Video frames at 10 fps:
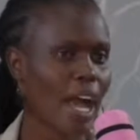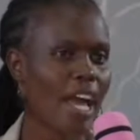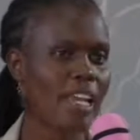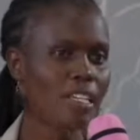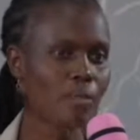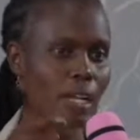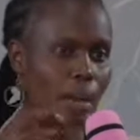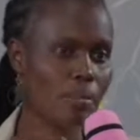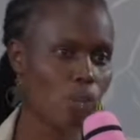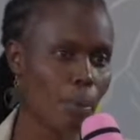Unless we
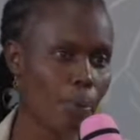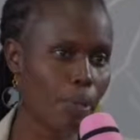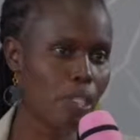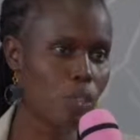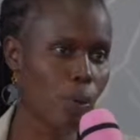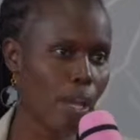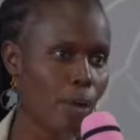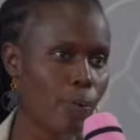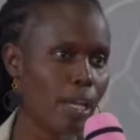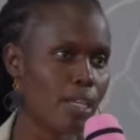come to a point
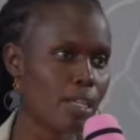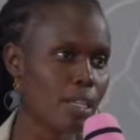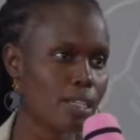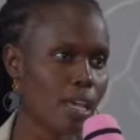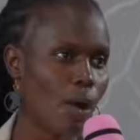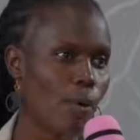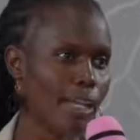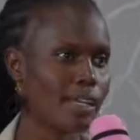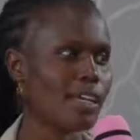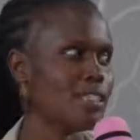where we address our
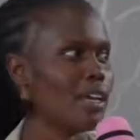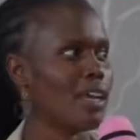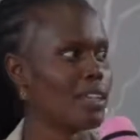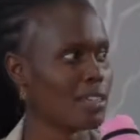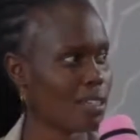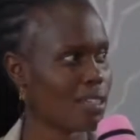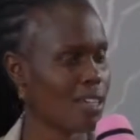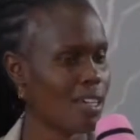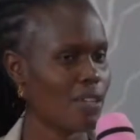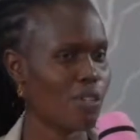inner child,
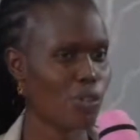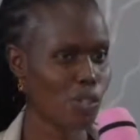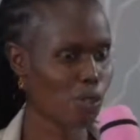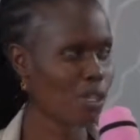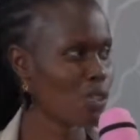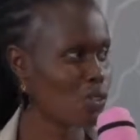talking